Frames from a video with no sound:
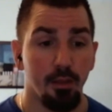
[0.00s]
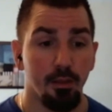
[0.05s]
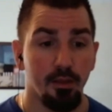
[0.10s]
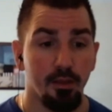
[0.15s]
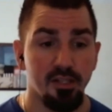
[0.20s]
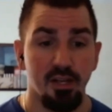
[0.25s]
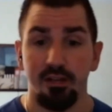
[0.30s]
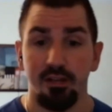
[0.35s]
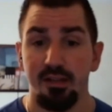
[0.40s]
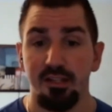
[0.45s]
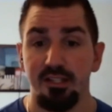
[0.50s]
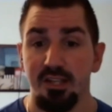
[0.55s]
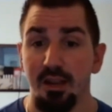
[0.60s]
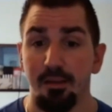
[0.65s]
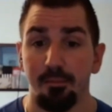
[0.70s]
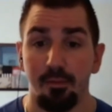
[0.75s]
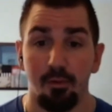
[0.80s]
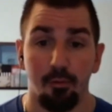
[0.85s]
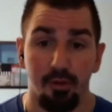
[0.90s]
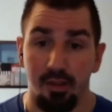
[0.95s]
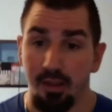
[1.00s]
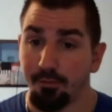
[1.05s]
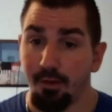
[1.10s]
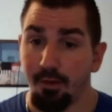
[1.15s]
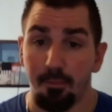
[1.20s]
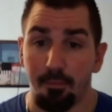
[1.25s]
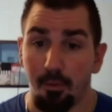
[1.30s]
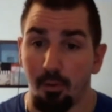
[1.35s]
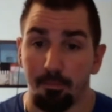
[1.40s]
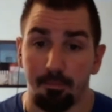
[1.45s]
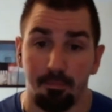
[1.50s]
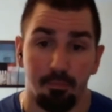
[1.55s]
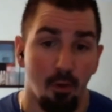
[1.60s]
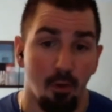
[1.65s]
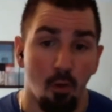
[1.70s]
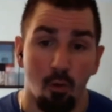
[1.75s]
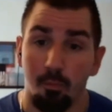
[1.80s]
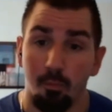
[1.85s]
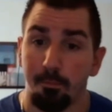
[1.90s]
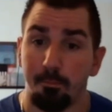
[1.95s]
Asante Samuel would give up a
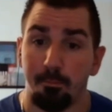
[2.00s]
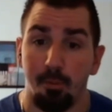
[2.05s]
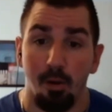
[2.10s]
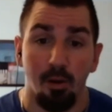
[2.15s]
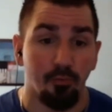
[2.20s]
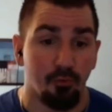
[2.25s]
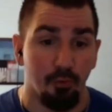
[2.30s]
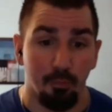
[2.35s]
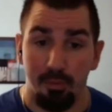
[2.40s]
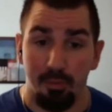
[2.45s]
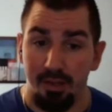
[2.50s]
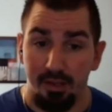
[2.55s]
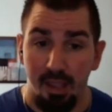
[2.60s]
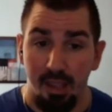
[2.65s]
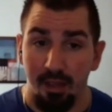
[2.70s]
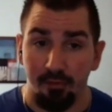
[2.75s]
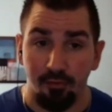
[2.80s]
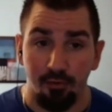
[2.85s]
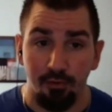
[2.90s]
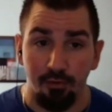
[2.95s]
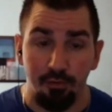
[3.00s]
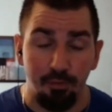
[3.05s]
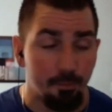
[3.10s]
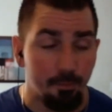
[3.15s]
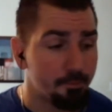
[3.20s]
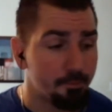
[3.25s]
whole bunch of big catches